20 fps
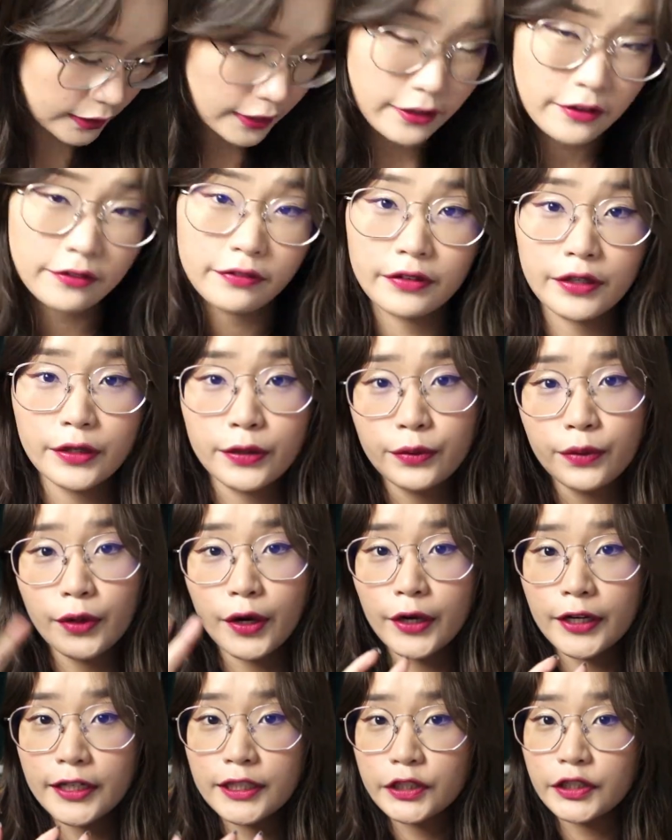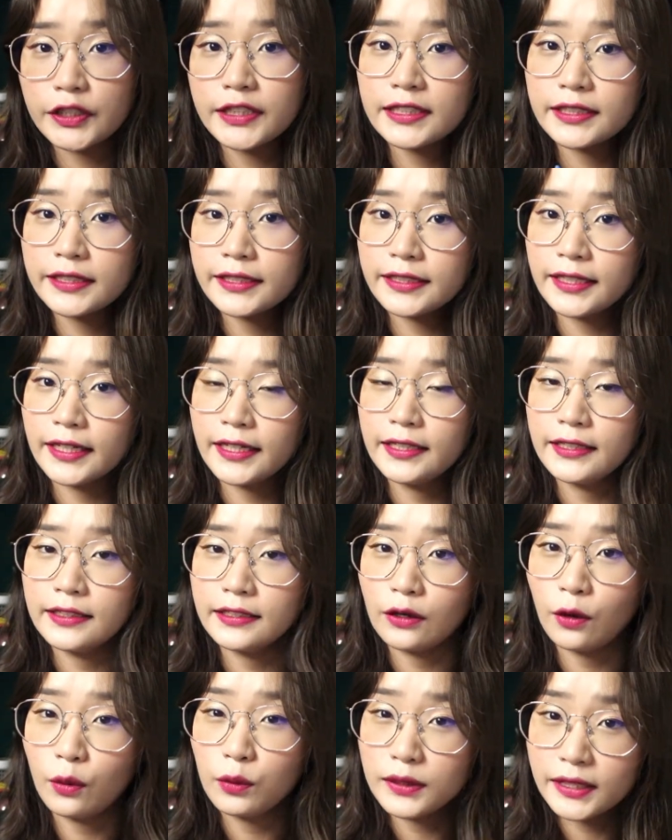If you are interested in
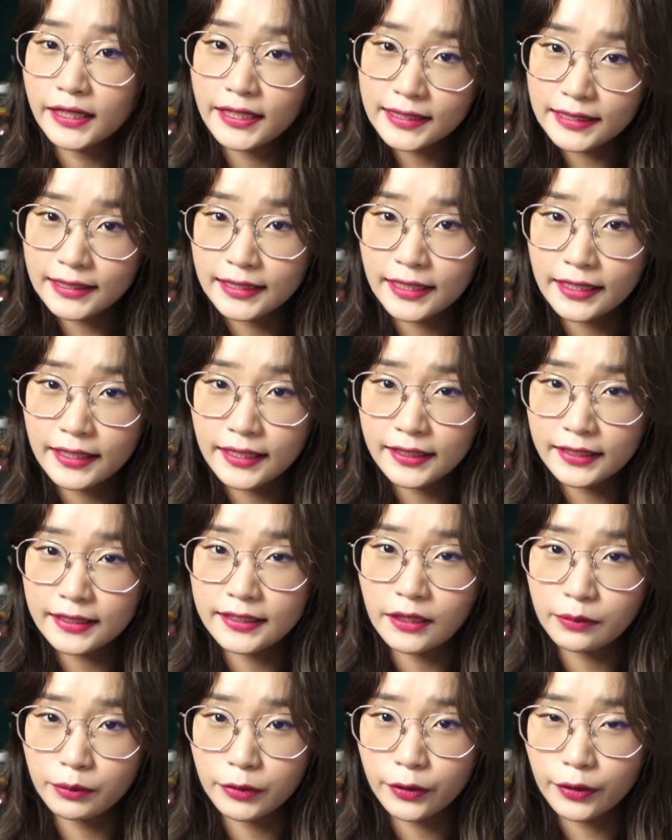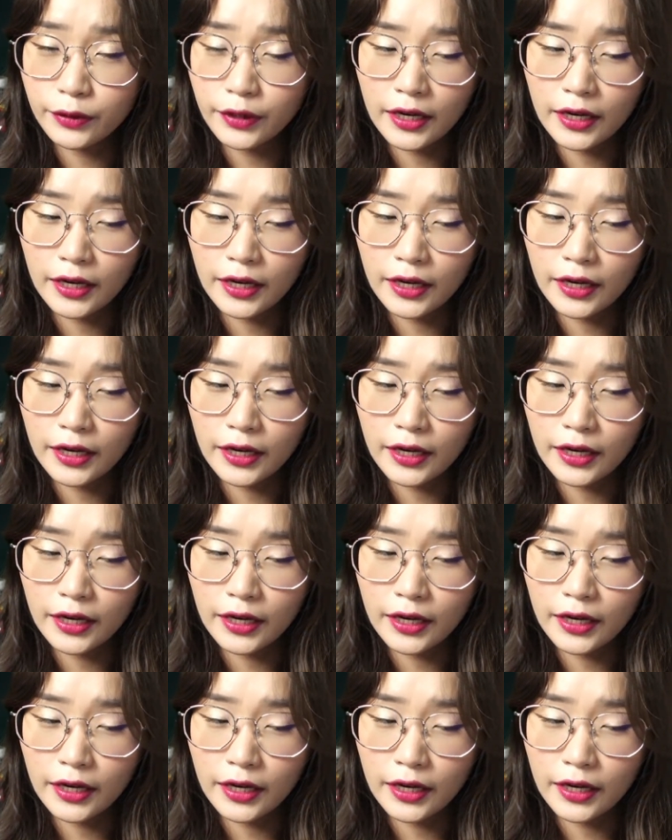only seeing a demo,